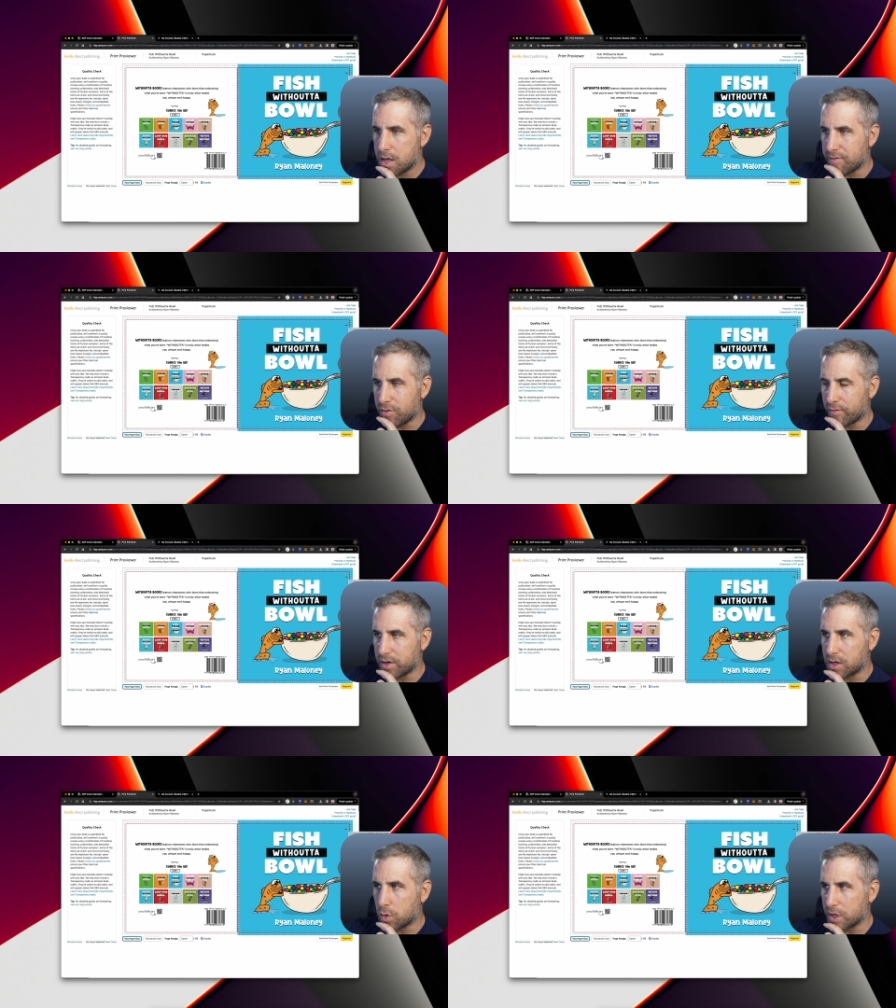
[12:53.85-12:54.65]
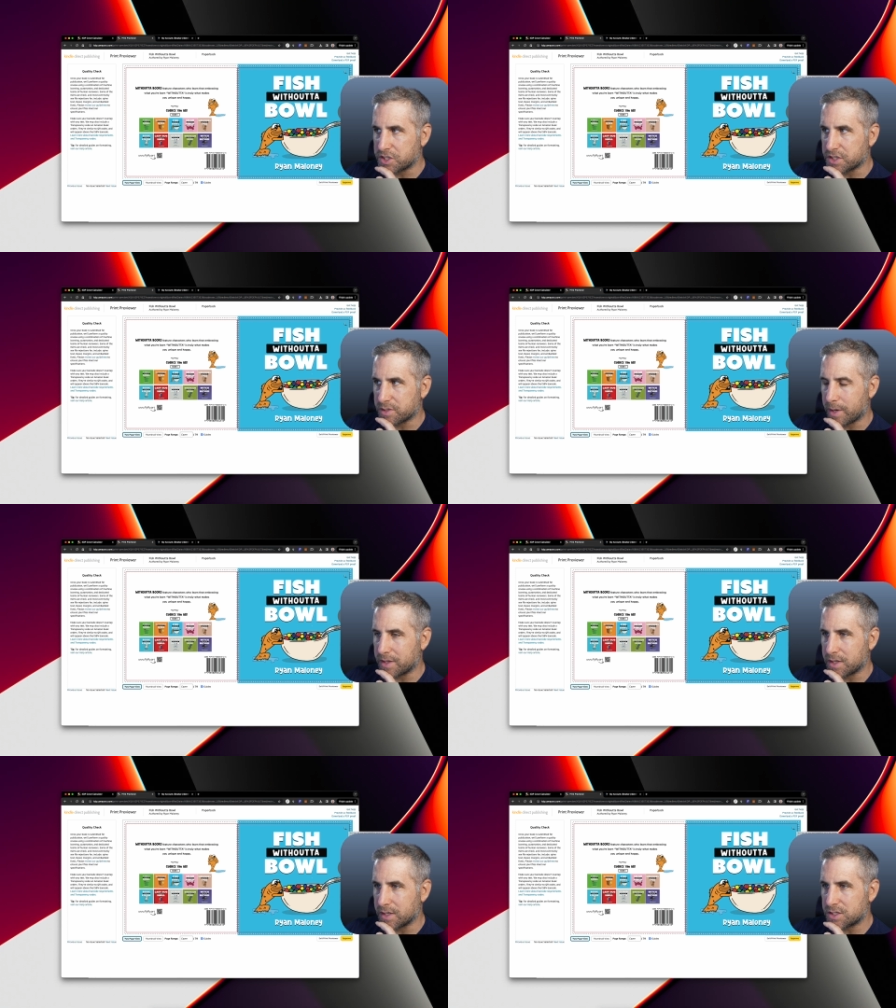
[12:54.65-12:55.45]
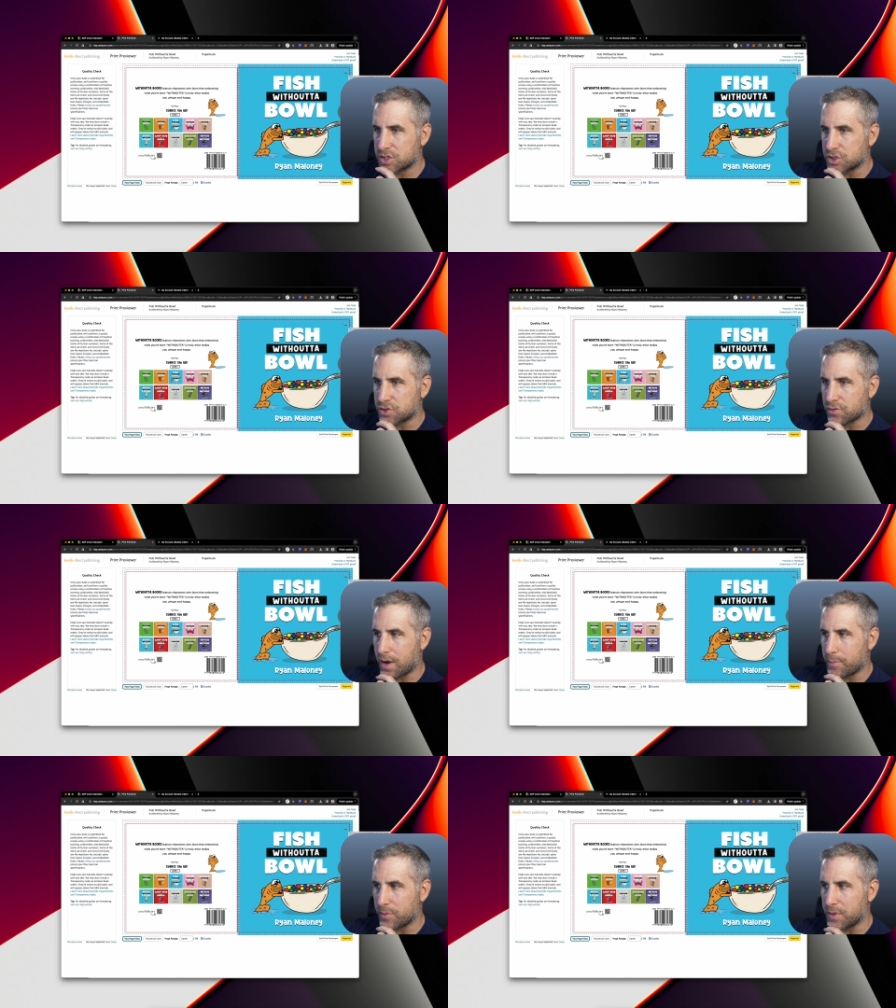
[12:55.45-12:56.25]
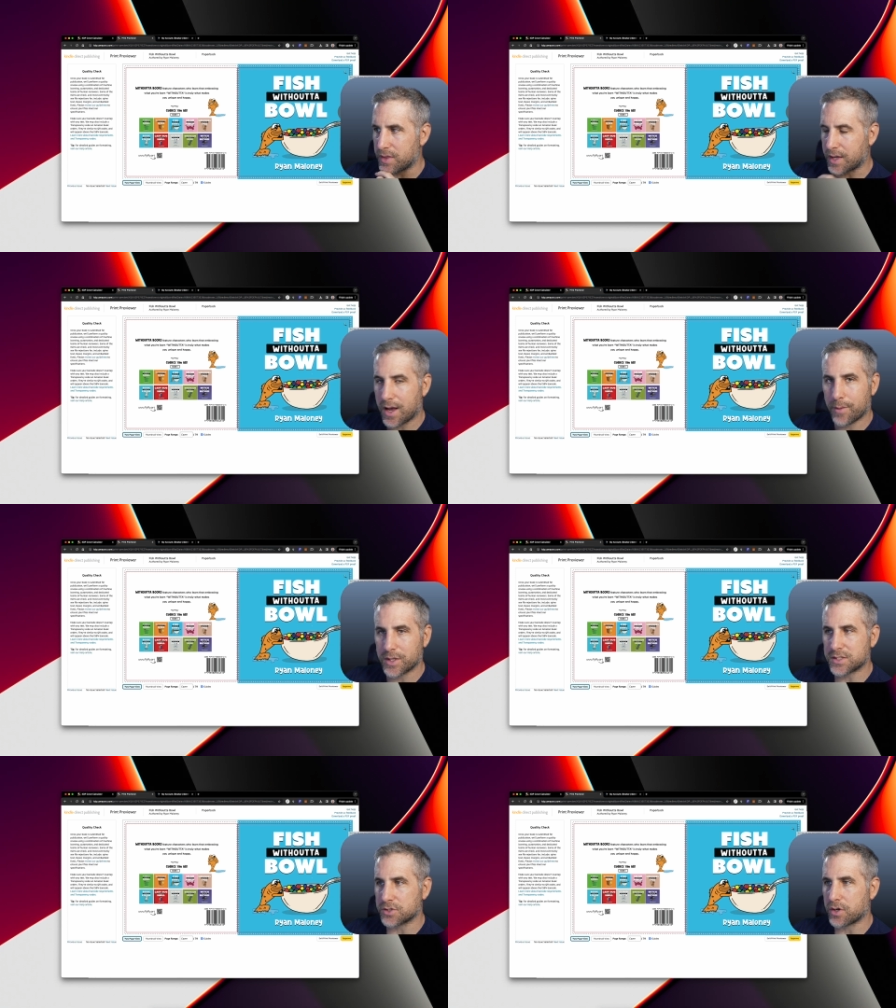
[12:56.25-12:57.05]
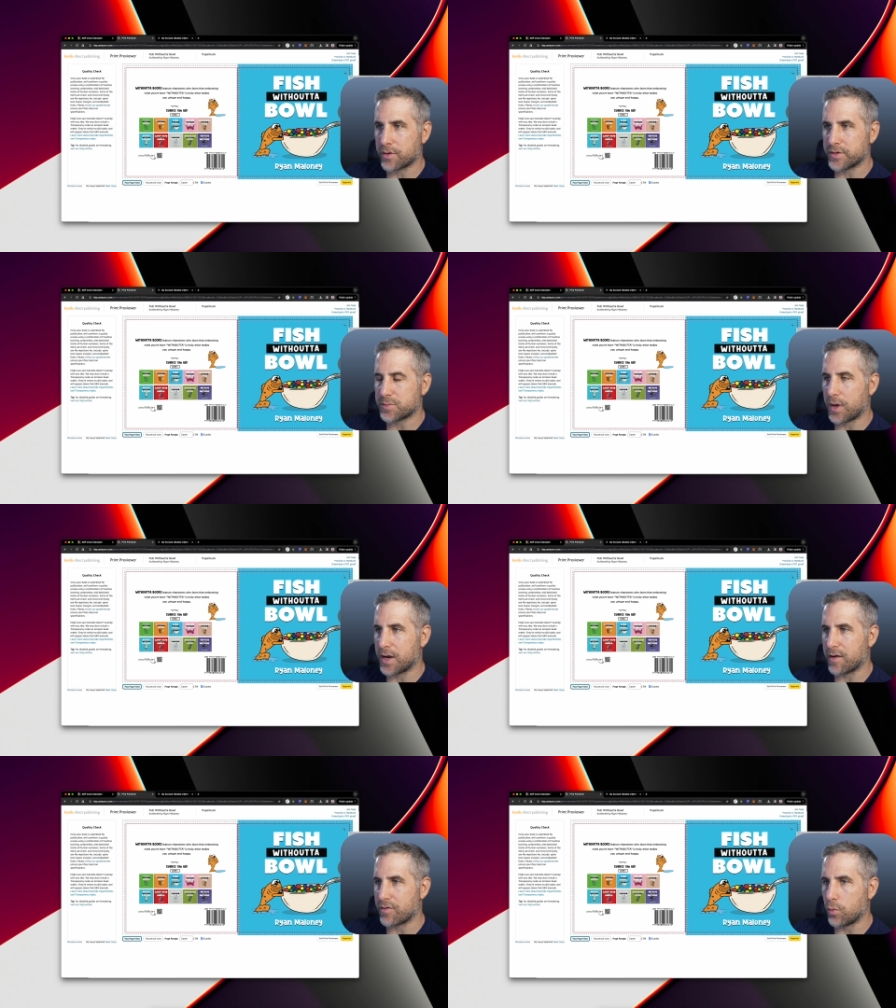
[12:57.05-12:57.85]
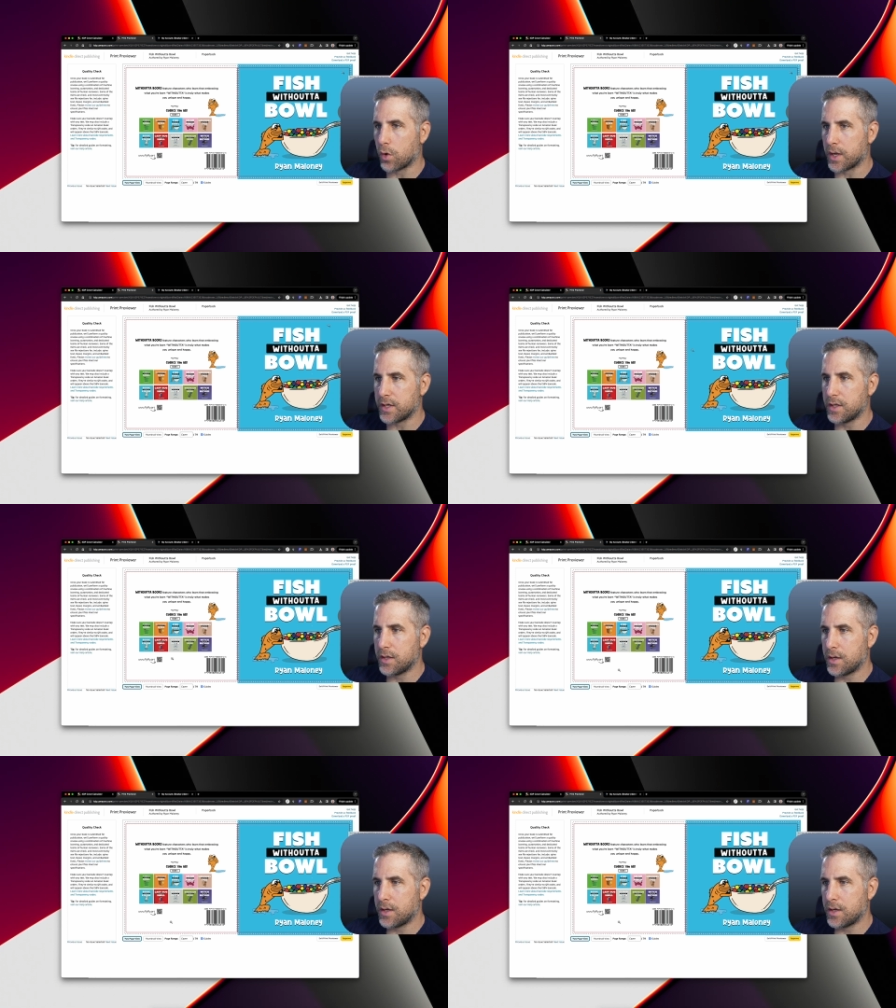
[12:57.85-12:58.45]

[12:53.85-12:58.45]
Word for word: If you have any questions about this, just drop them in the comments. I'll try to respond to every one.